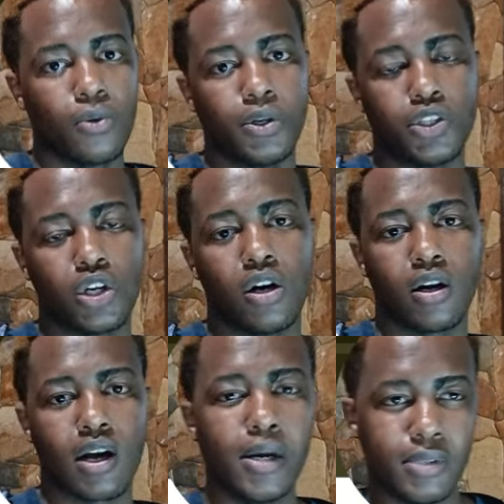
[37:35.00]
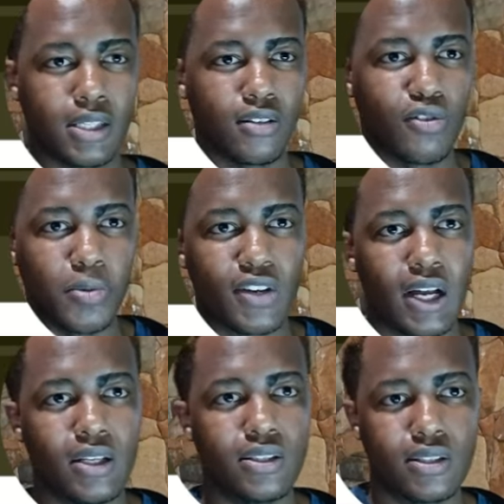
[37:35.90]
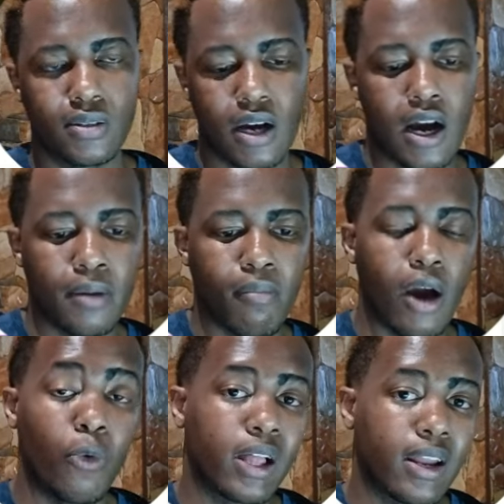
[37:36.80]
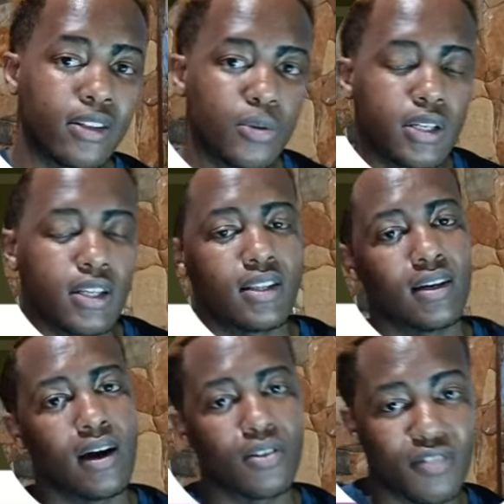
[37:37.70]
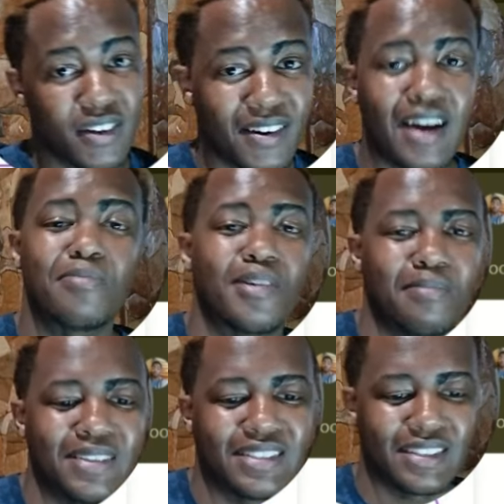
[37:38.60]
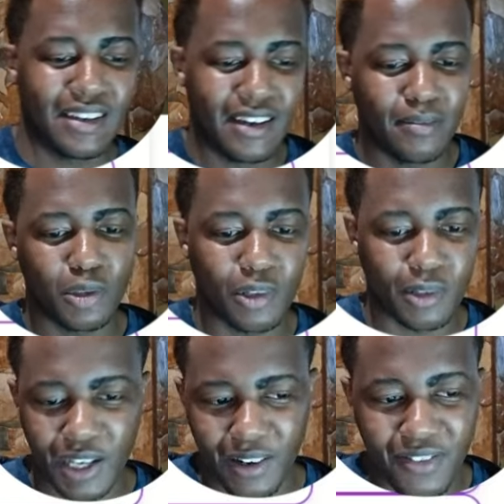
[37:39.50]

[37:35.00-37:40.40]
which comes in the form of colors. I will get into it in the other video, I promise. I'm sure you're tired of